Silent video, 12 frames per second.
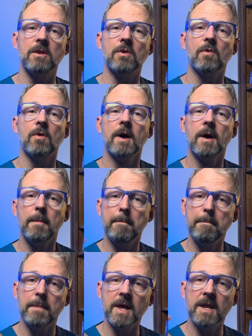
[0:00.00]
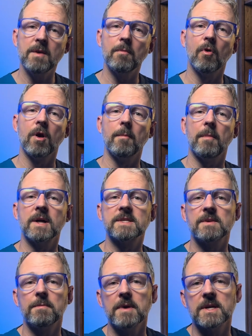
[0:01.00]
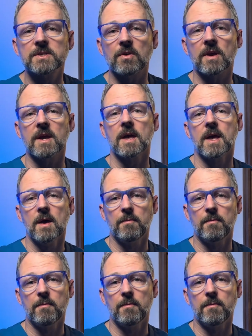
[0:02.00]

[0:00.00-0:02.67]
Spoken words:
you many more months of misery